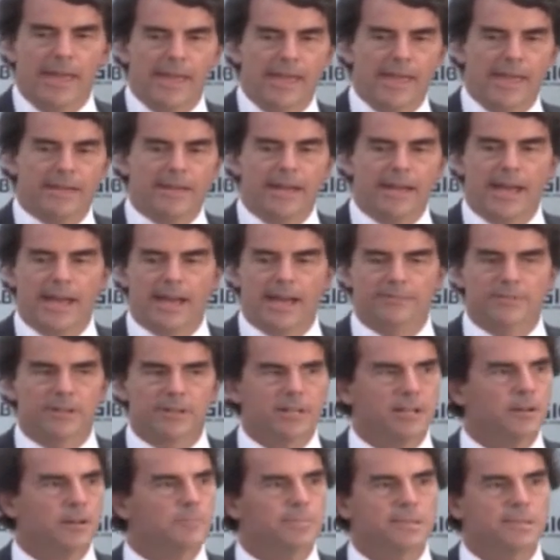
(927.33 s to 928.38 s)
and have a
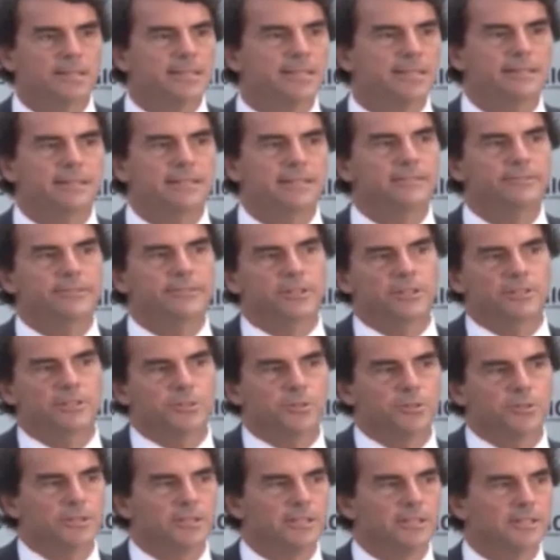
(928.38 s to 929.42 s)
completely
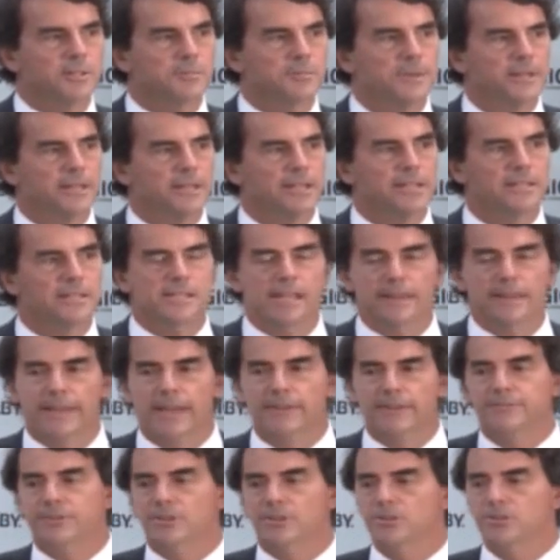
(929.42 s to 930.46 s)
virtual experience. And
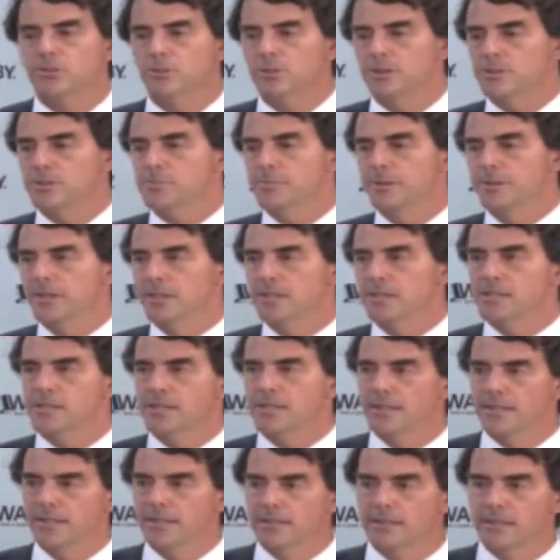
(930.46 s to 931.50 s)
that virtual experience
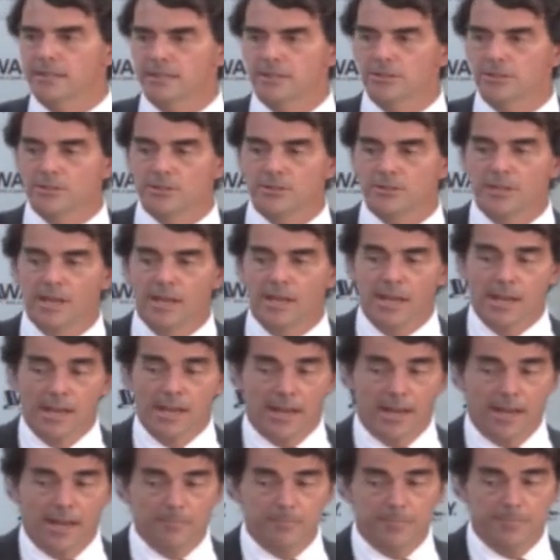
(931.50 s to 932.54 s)
can include
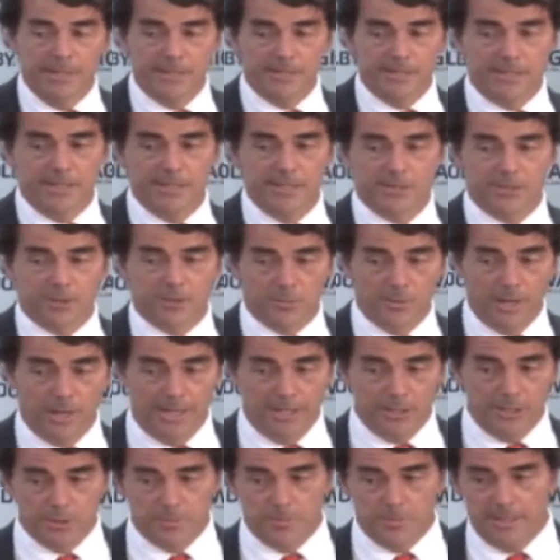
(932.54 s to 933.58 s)
a business
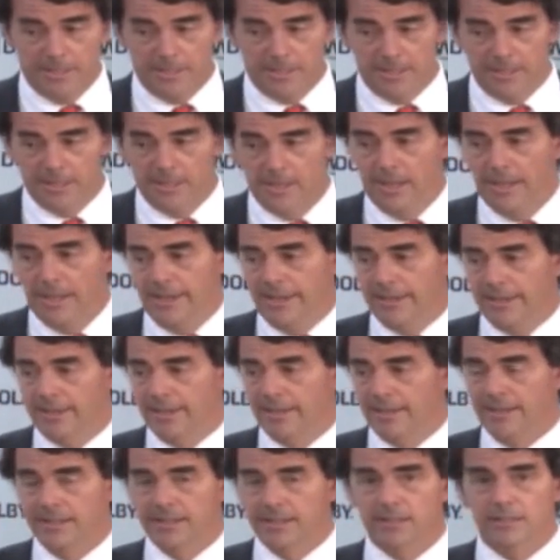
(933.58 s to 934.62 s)
arrangement. It
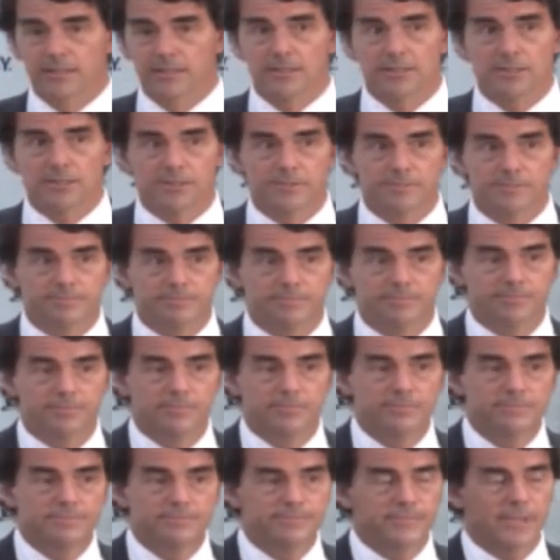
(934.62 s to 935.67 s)
can include,
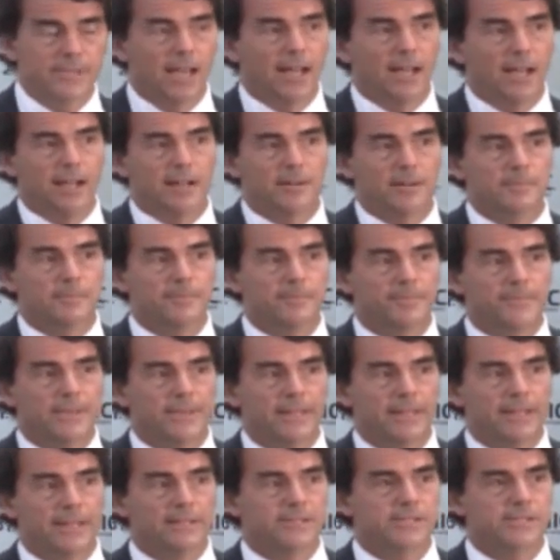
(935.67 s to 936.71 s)

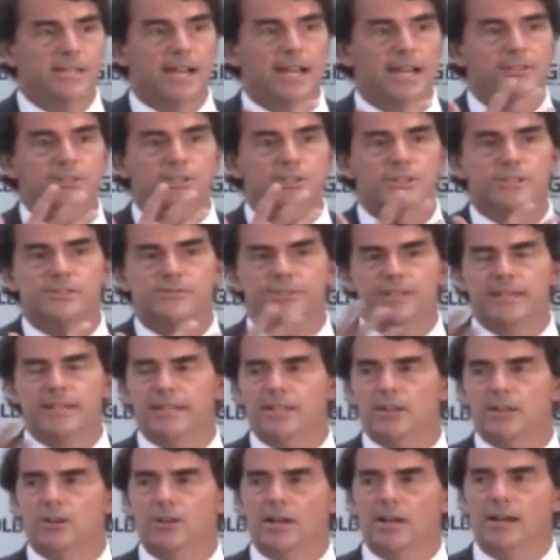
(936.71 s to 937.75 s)
it's not just
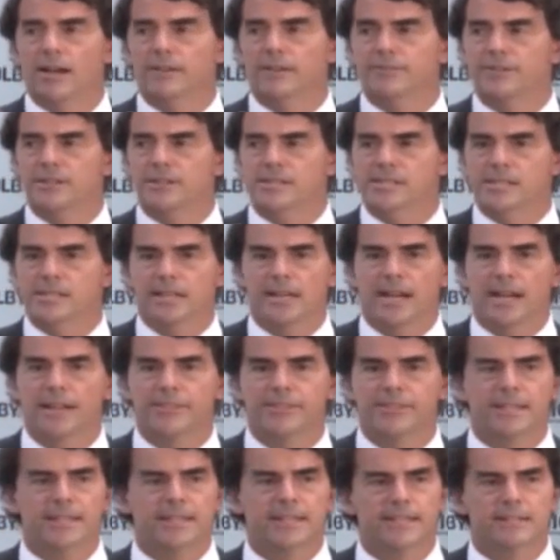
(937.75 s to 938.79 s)
video conferencing. I
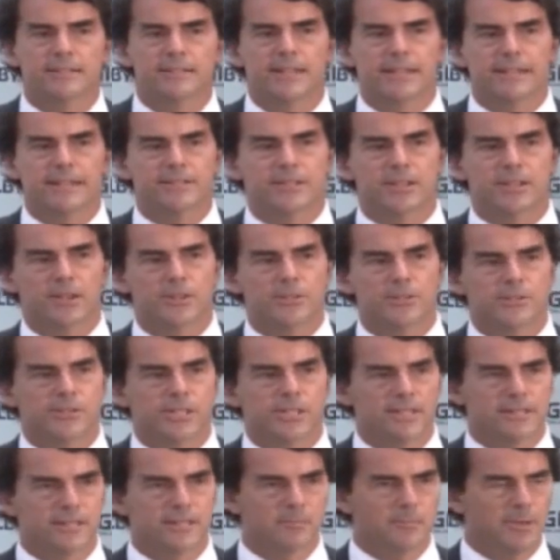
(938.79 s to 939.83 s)
think it
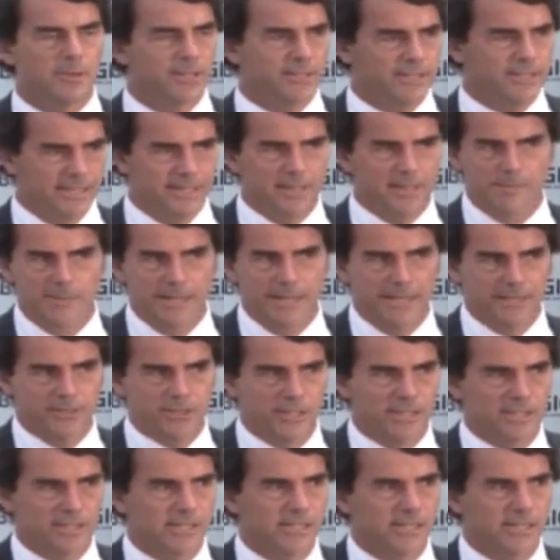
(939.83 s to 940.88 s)
goes into
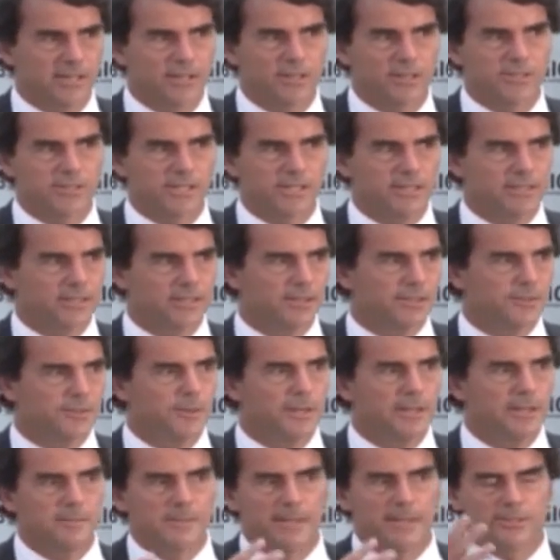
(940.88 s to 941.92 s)
multi-dimensions. It goes into
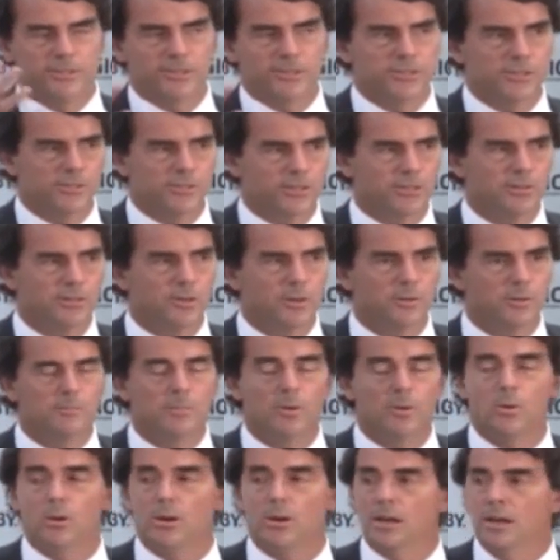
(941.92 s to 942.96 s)
three dimensions or
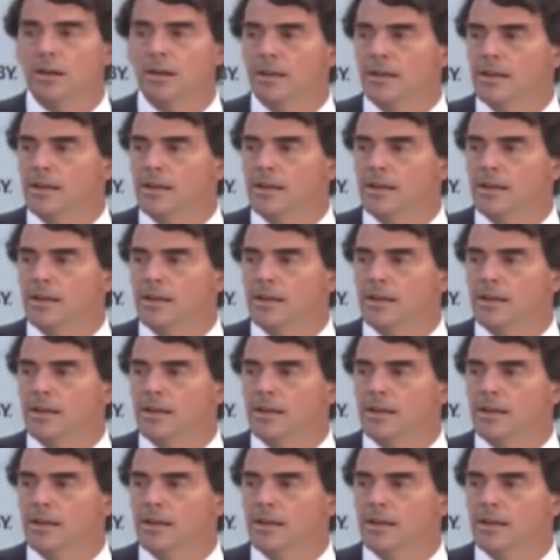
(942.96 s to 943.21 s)
more,